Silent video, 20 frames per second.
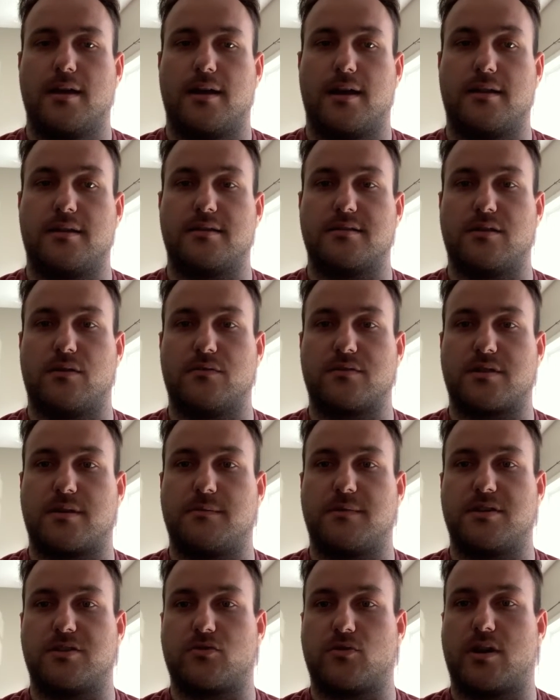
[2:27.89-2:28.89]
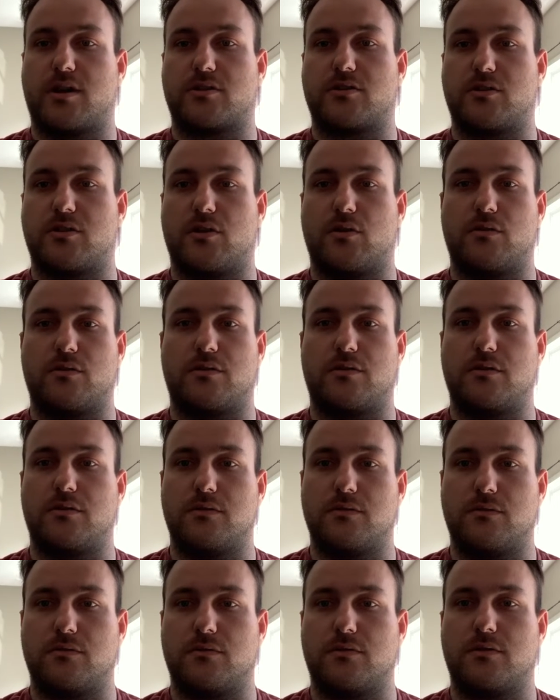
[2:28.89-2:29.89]
And these loans can be structured out
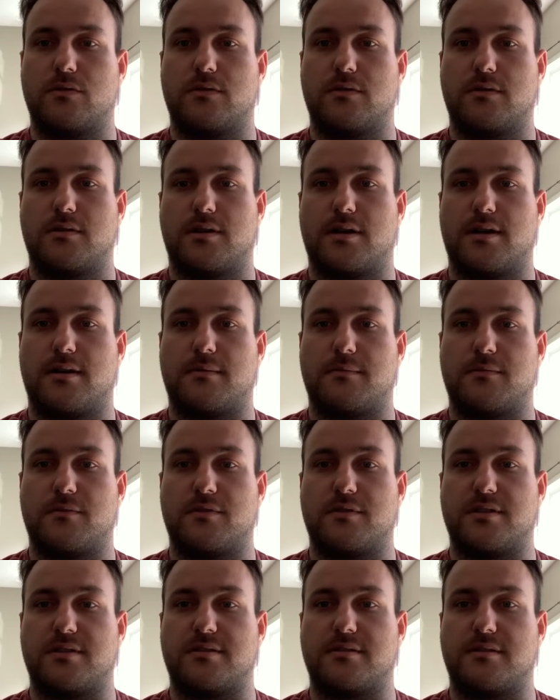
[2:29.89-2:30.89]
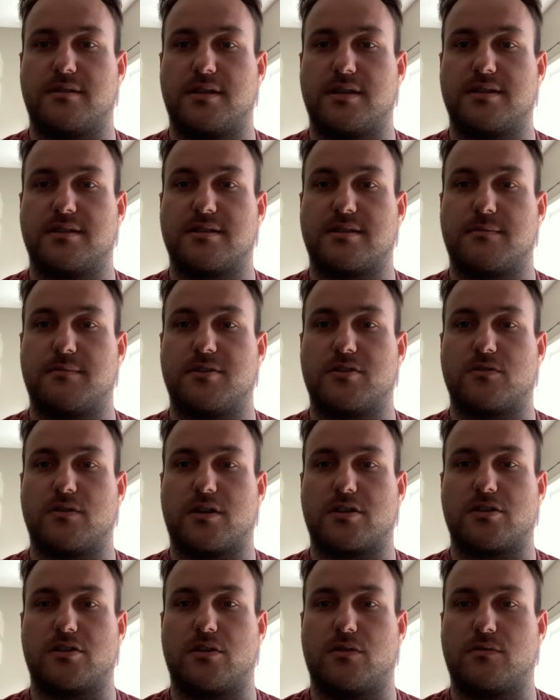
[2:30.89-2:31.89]
to, or these leases can be
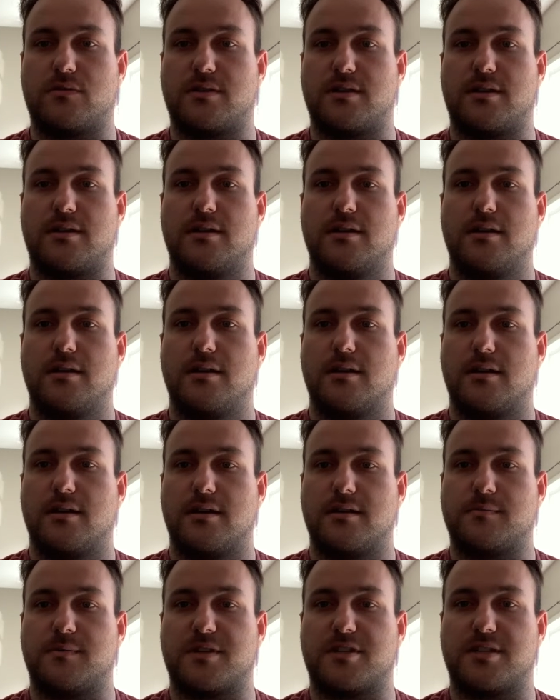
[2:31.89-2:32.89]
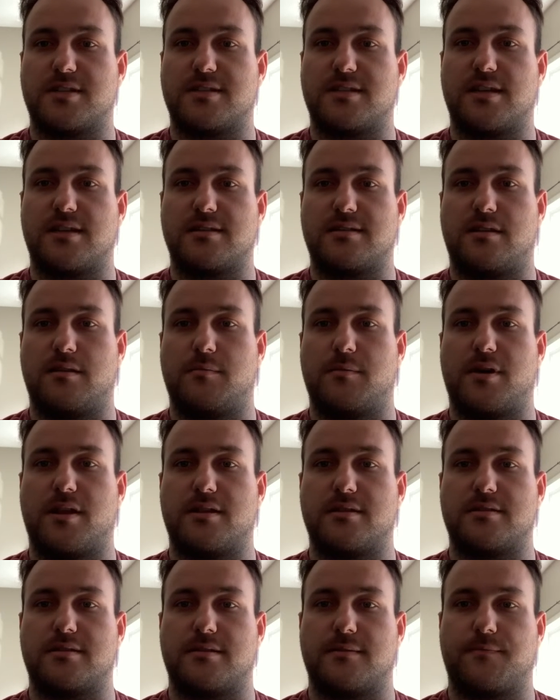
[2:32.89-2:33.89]
structured out to as much as 60
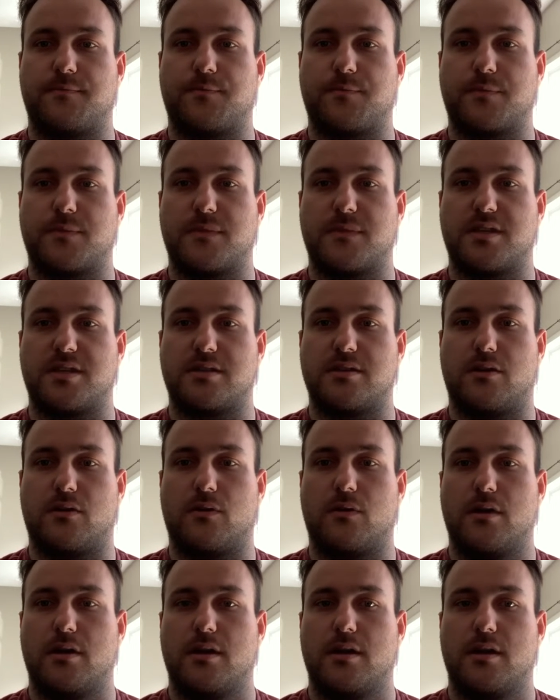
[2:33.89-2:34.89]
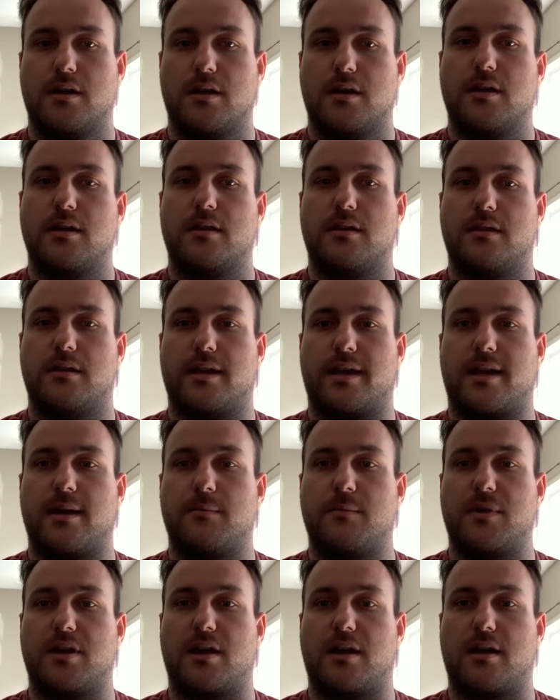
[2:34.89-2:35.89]
months. So they
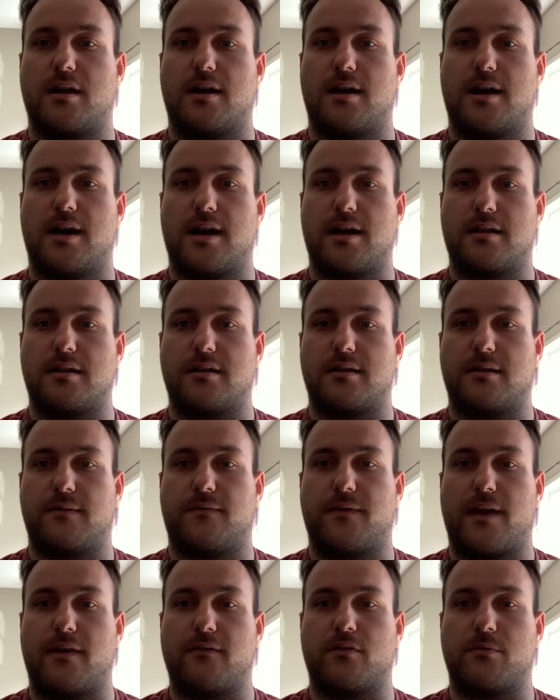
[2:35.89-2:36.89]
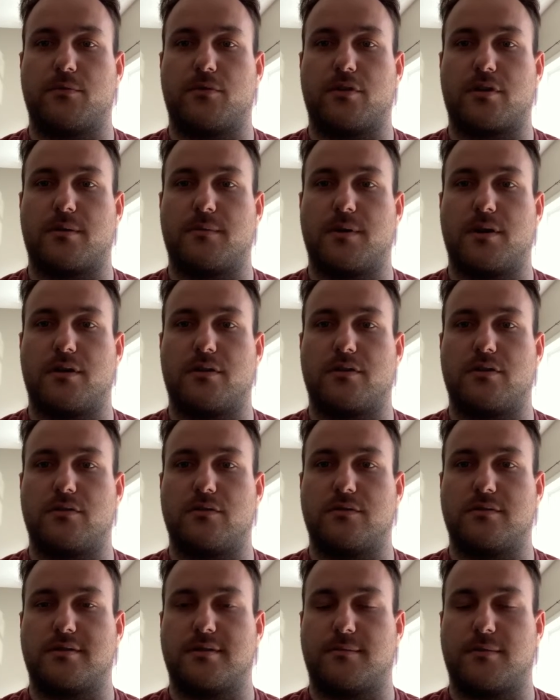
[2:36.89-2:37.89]
can be highly favorable compared
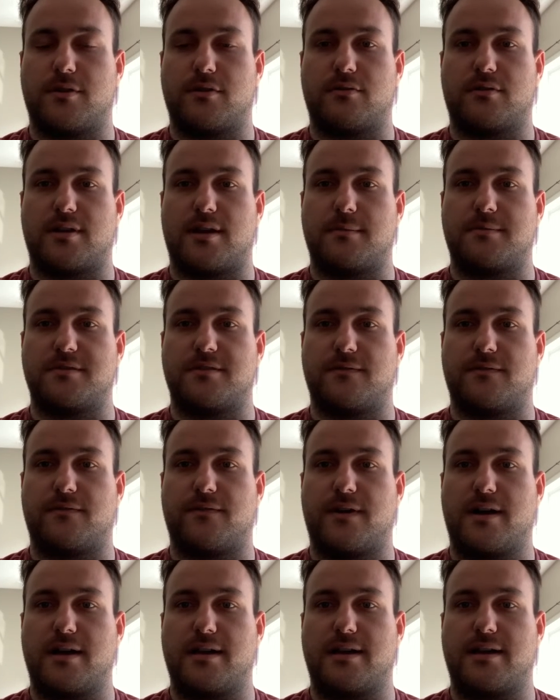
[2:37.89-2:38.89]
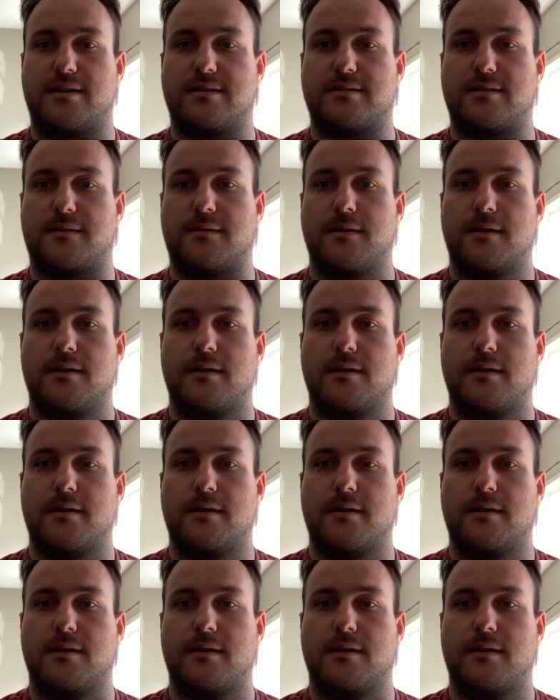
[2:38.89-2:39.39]
to some other types of financing.